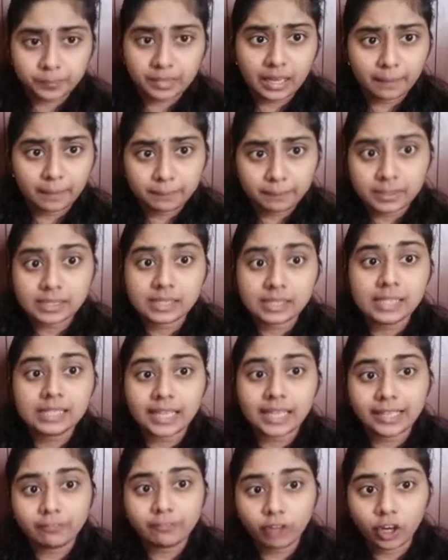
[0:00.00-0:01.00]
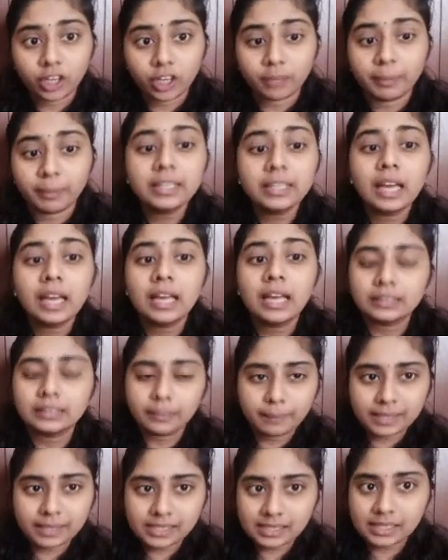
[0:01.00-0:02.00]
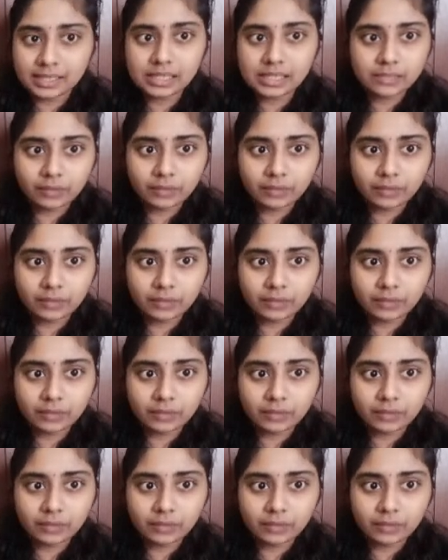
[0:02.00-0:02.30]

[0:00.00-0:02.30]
business environment, the business will